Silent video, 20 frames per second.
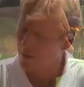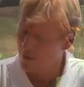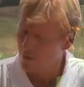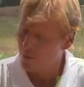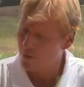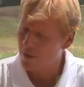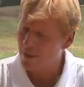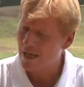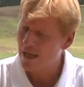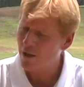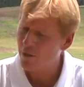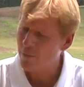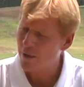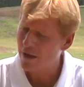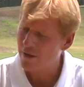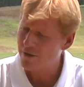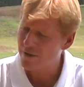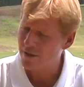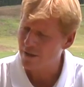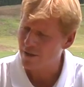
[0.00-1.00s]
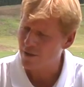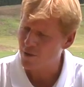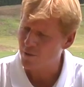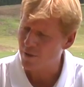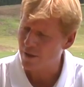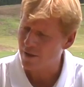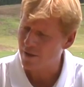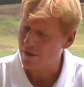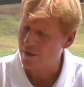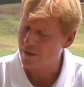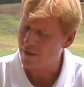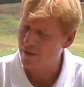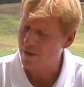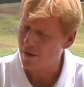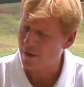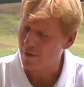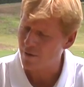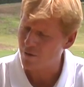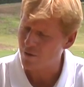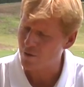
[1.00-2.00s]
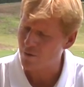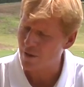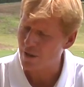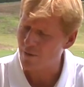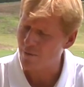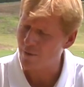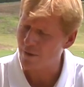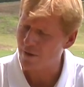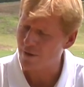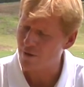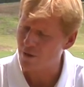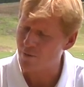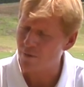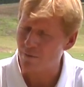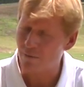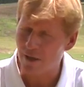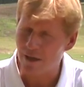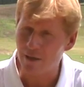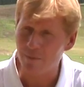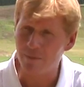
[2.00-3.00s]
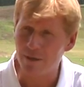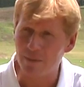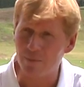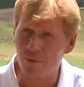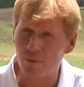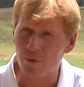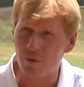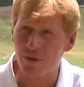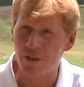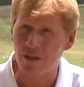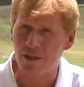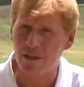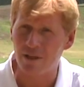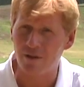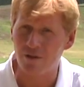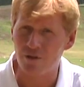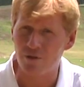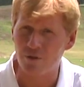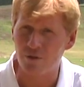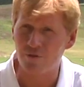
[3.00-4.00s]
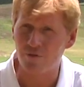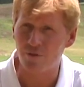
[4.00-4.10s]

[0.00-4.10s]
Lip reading: Well, counterbalancing has been, there's been many people within the industry